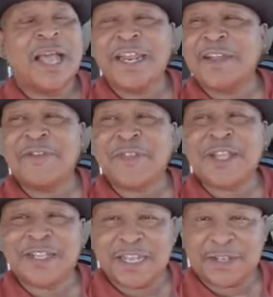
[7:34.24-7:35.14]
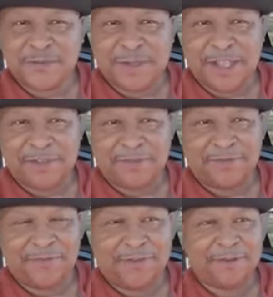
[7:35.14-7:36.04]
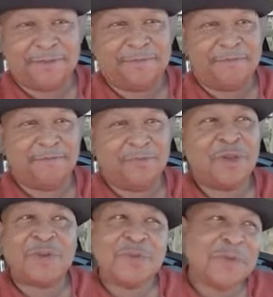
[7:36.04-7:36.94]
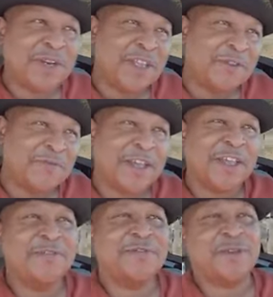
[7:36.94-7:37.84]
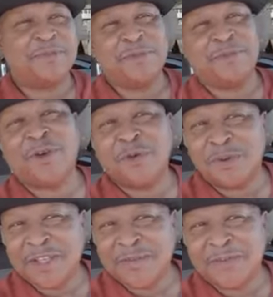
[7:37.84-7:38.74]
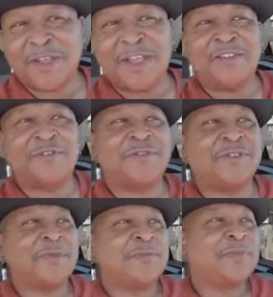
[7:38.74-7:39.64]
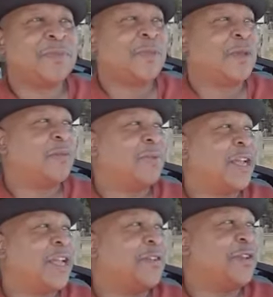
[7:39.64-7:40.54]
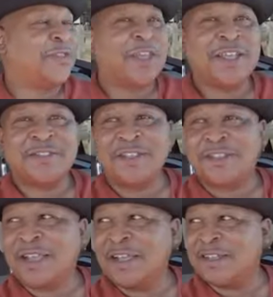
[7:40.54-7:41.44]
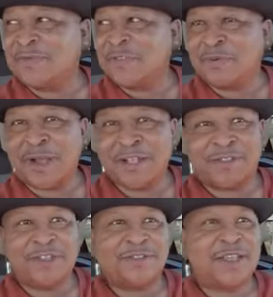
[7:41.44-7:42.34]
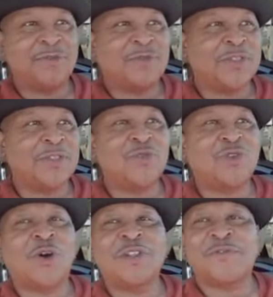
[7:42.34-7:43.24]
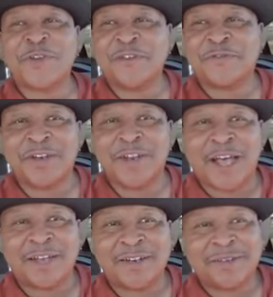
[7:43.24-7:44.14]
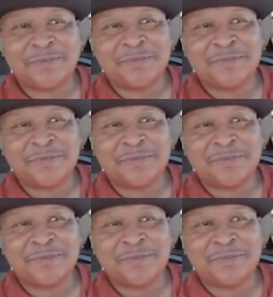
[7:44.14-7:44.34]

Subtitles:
And everything takes faith. Some people believe in faith. Some people don't believe in faith. But everything is a scientific process. And whether you call it faith or not,